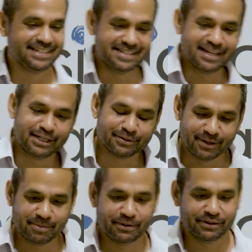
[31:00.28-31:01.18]
didn't take him
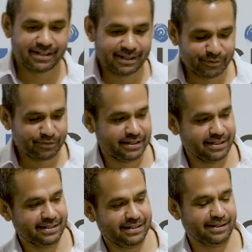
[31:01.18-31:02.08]
up on that,
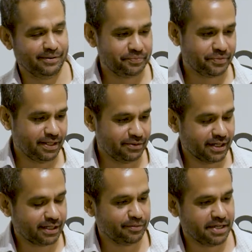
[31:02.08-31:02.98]
but um, he
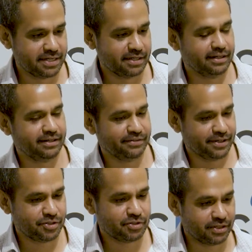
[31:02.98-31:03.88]
recommended it if
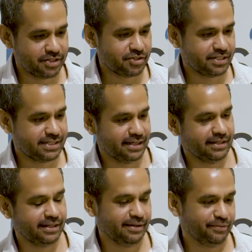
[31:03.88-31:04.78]
stressed to take that.